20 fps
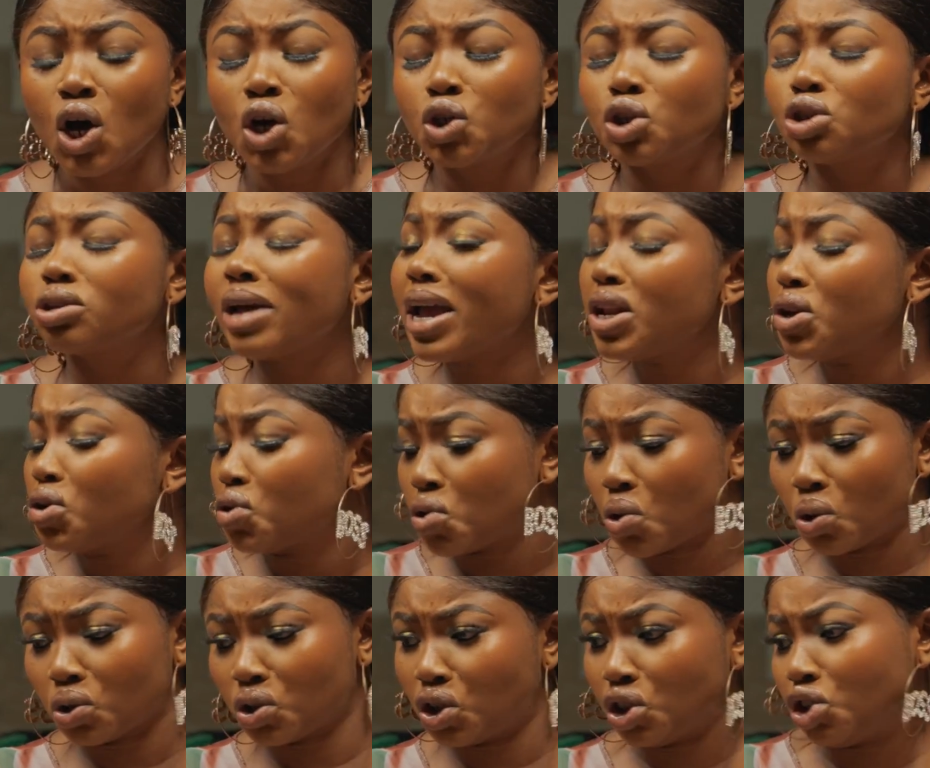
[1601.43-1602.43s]
Should I
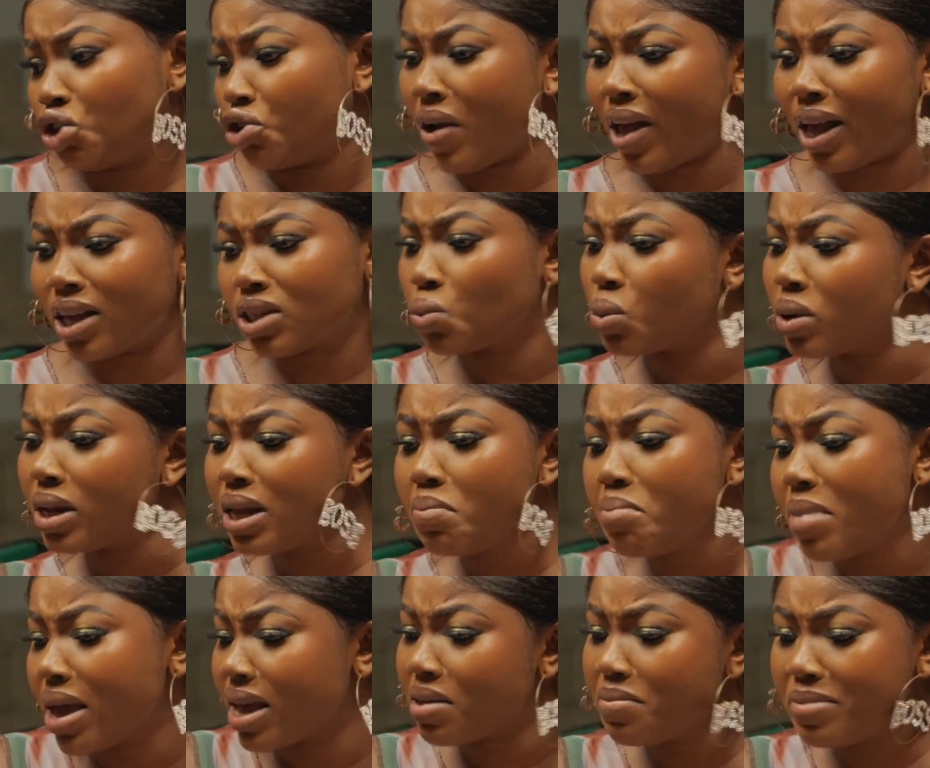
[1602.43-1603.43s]
cross-dress? Will it
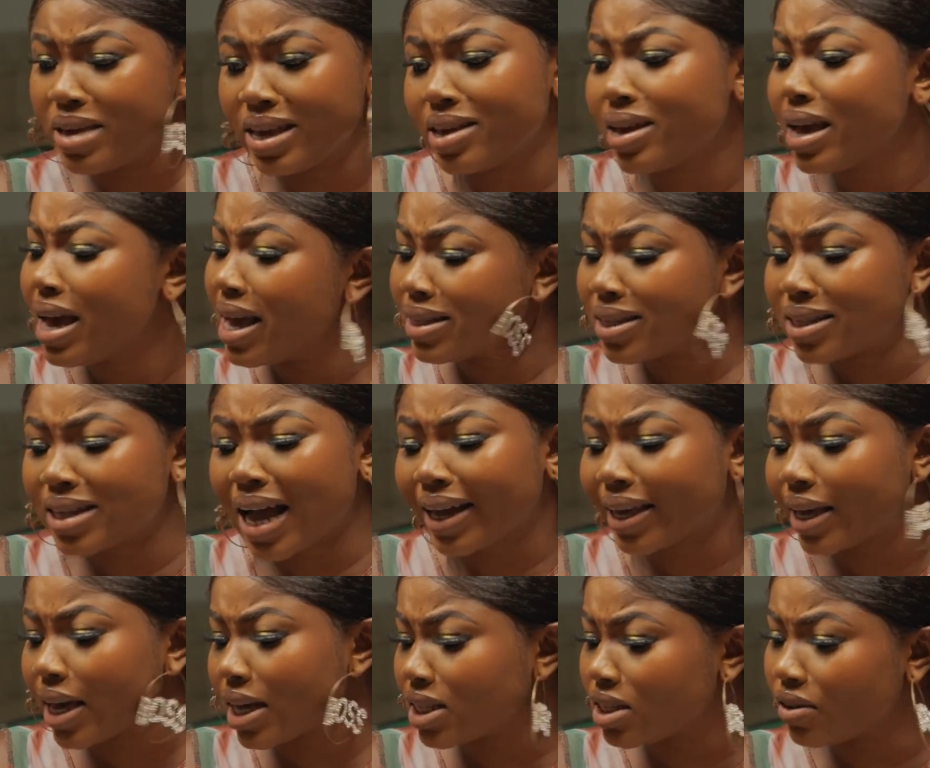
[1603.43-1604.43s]
make me
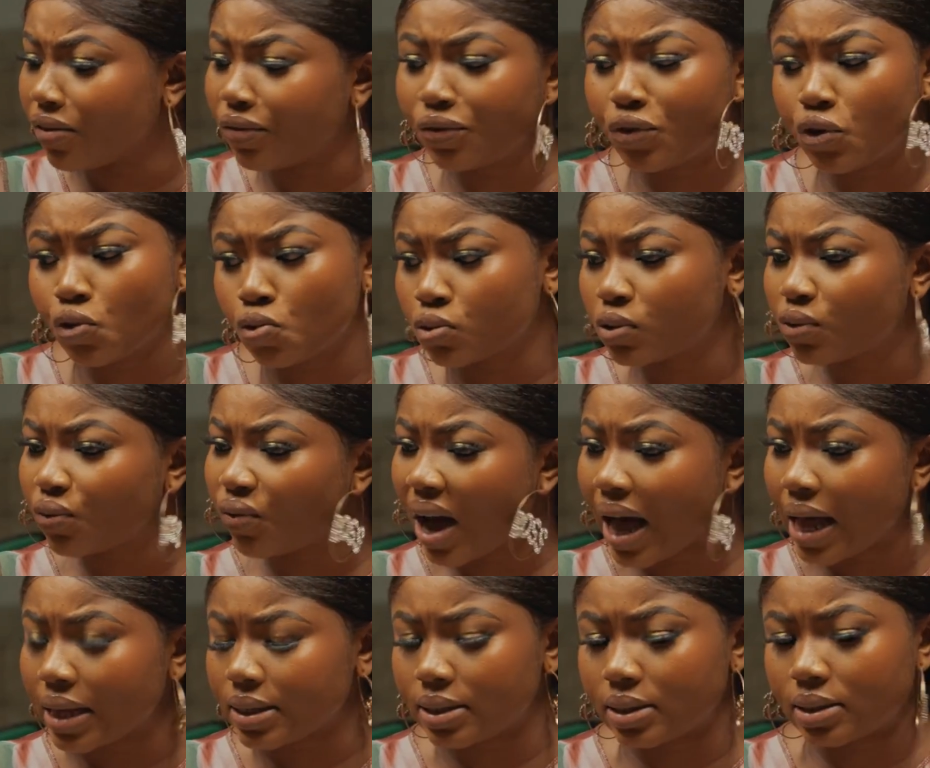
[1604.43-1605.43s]
start getting views
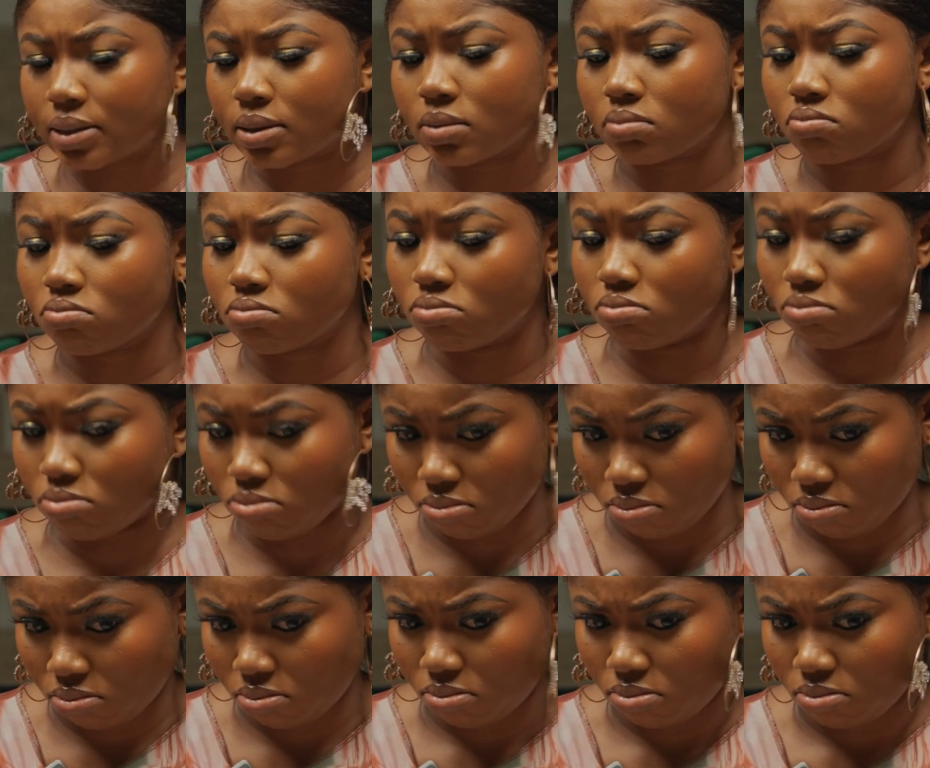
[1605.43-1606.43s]
fast?
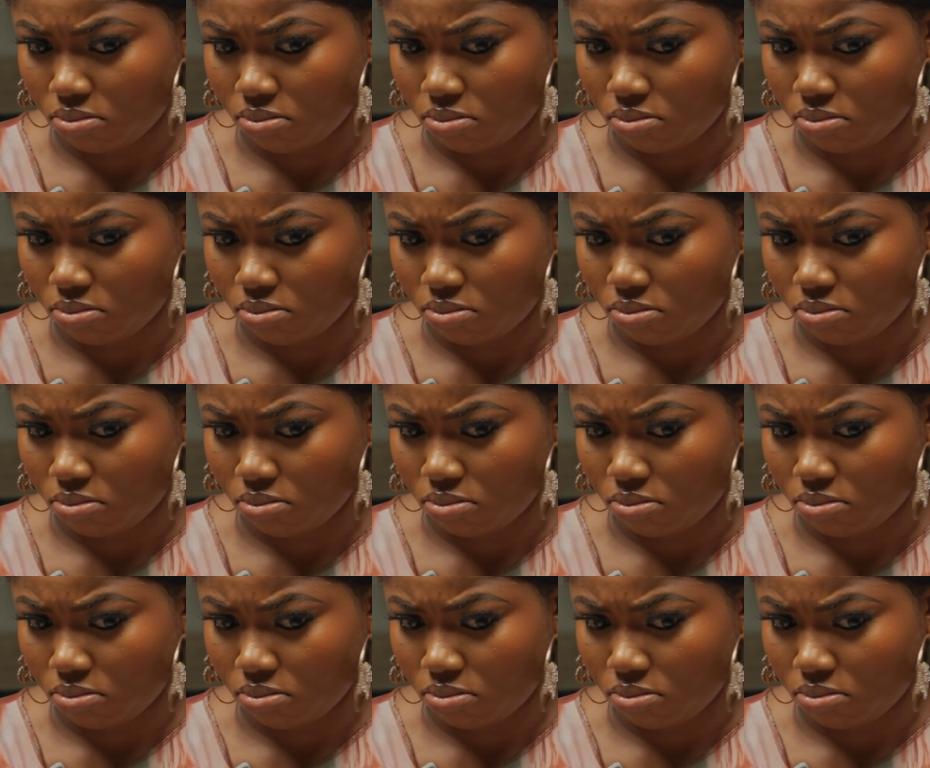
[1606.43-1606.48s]
Me,